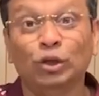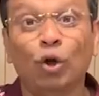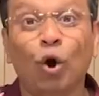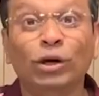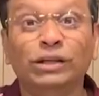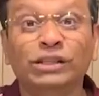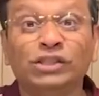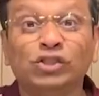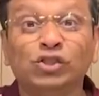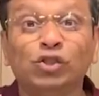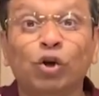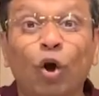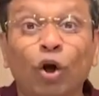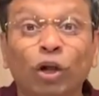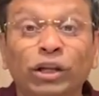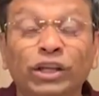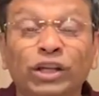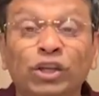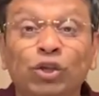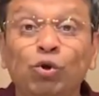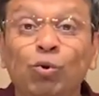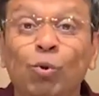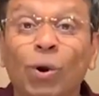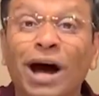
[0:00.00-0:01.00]
God is
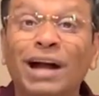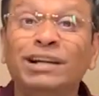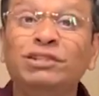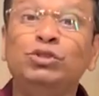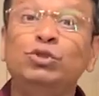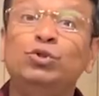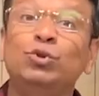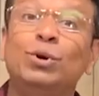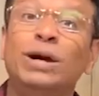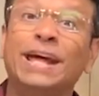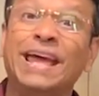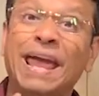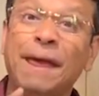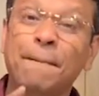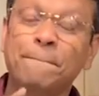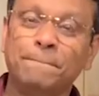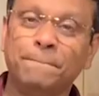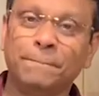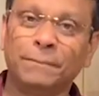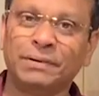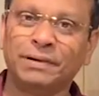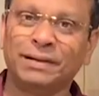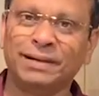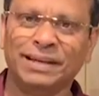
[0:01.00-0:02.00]
calling you unto
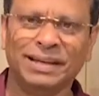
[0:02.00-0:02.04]
him.